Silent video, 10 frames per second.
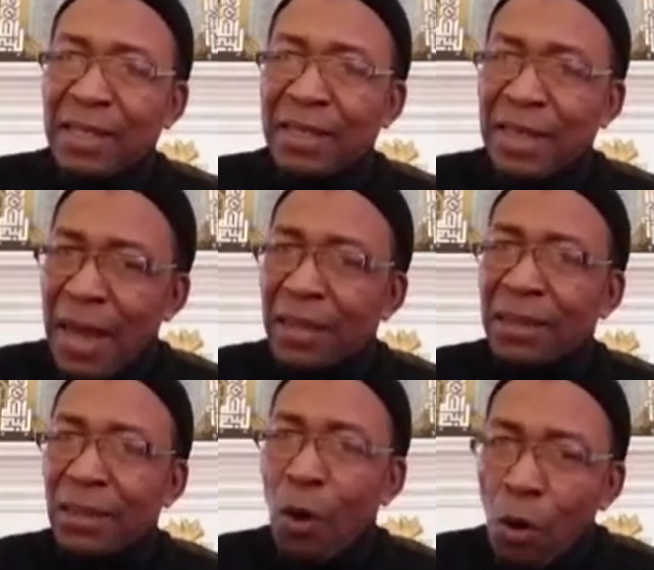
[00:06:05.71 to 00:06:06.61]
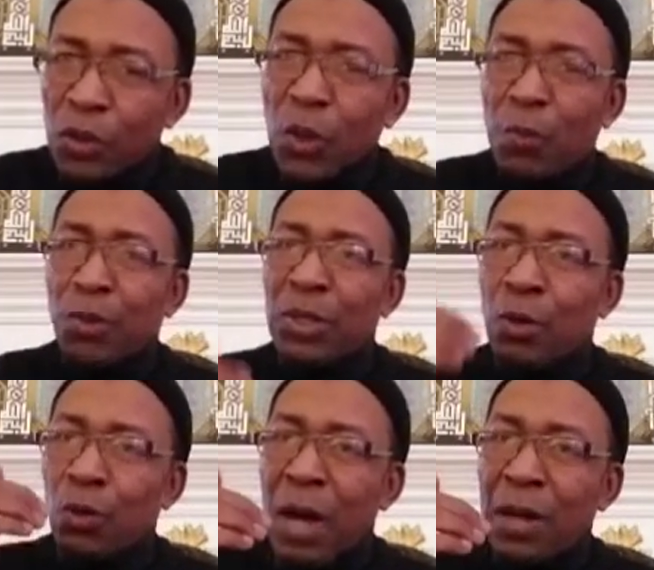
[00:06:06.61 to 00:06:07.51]
That also put the
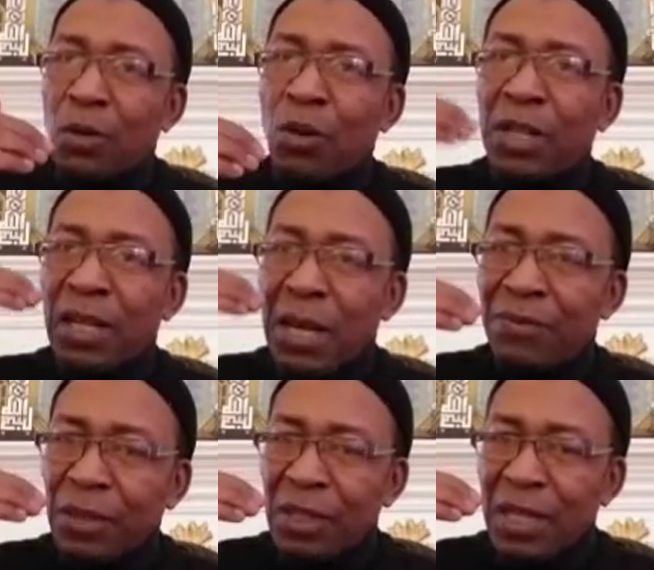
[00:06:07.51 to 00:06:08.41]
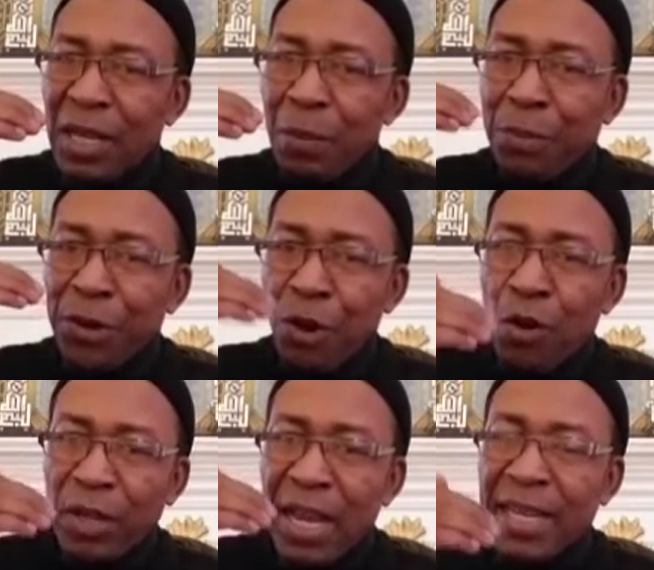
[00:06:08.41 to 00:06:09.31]
Quran on the level
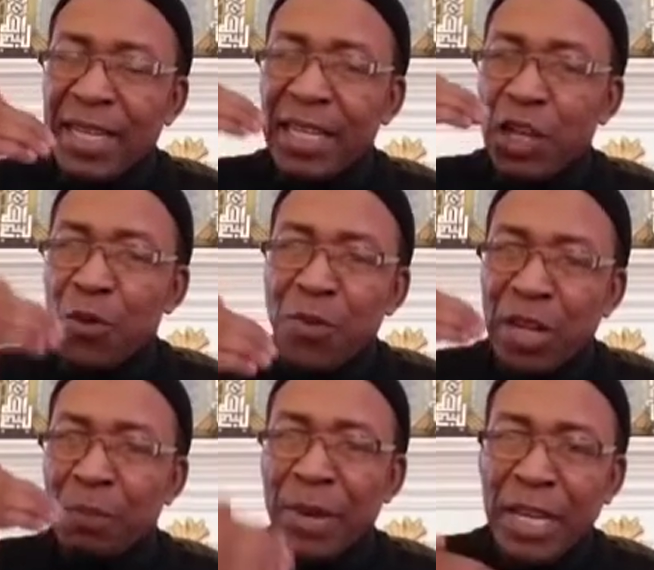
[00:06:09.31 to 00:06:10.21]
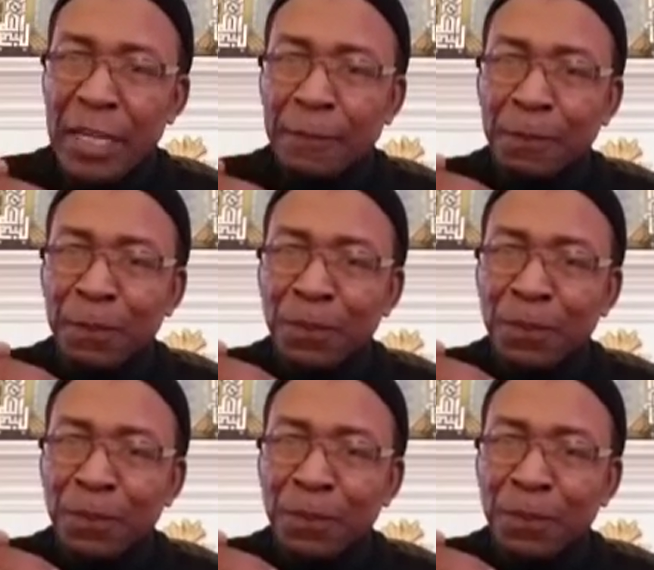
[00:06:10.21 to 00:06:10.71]
beyond any human being.